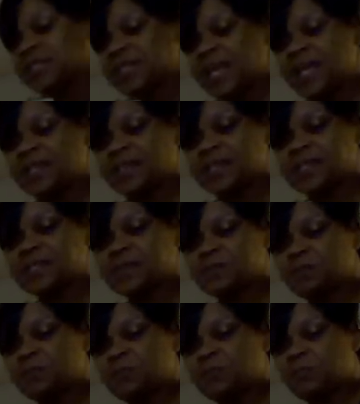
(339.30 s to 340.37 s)
take this
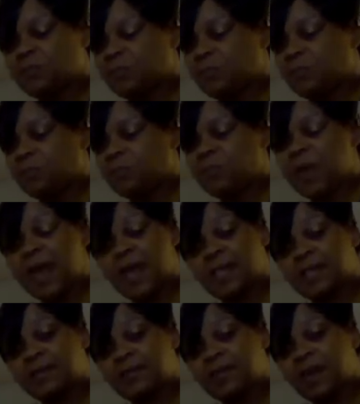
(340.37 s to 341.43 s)

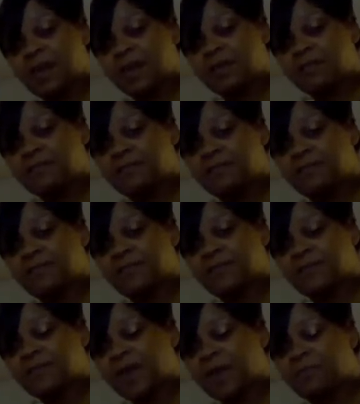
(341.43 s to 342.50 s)
palette knife,
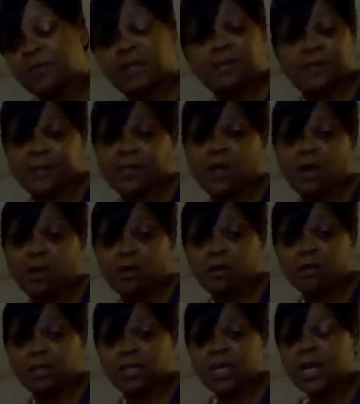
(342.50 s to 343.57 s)
I believe it's called,
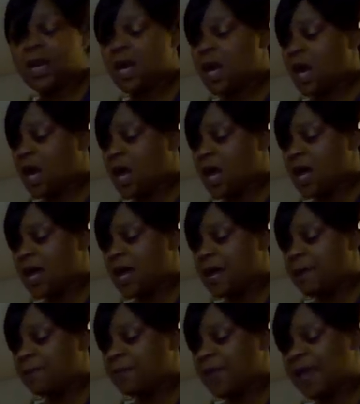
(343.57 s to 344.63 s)

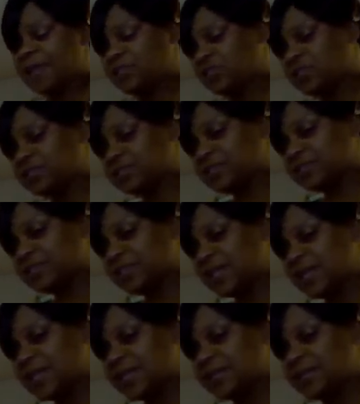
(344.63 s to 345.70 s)
um, and just
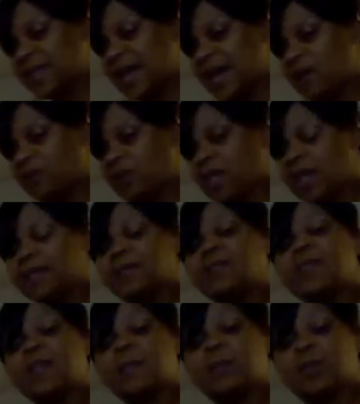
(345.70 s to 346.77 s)
cut in the outline and
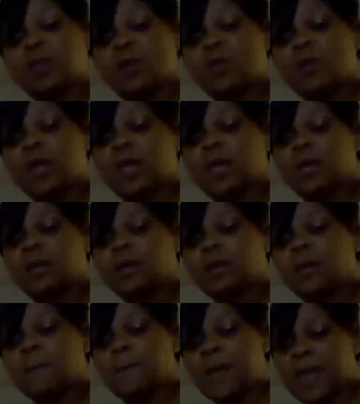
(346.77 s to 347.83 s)
then I'm going to go in and
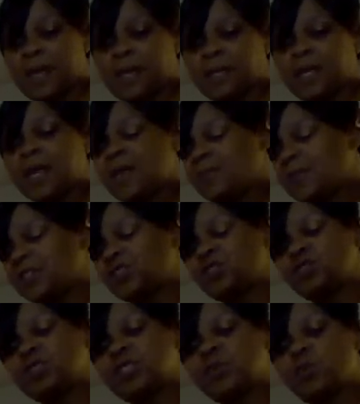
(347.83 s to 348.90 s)
paint. This
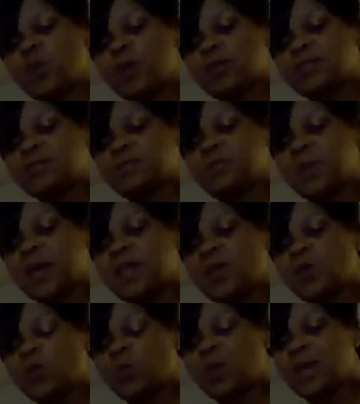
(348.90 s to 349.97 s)
usually works
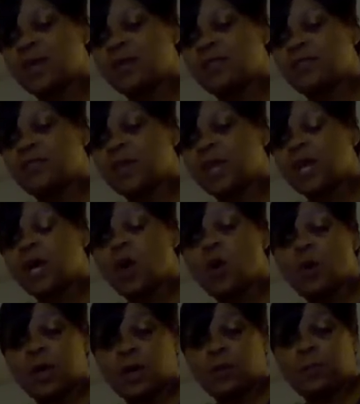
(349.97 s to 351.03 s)
better with
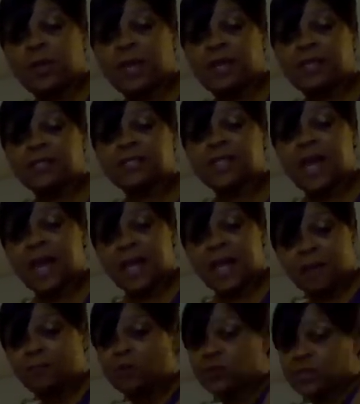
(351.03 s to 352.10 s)
oil paints. I
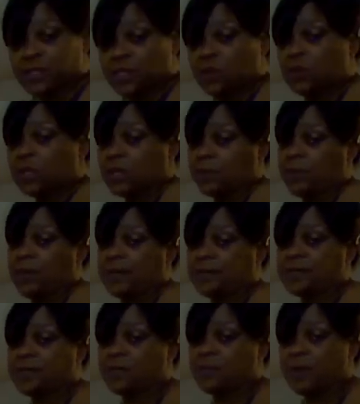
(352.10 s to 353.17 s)
am using acrylic
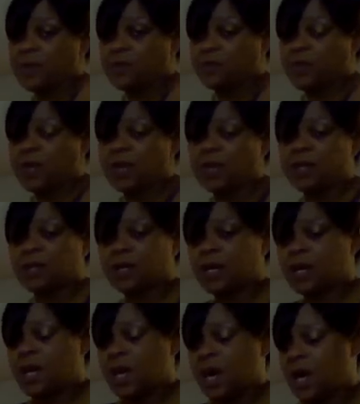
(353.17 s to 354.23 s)
paints here by the way.
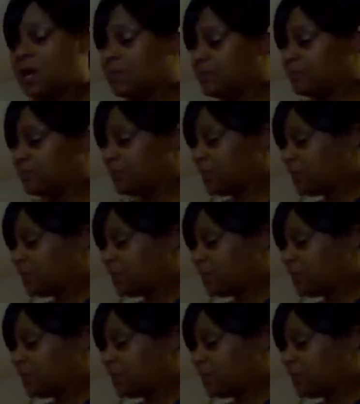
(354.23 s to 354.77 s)
Um,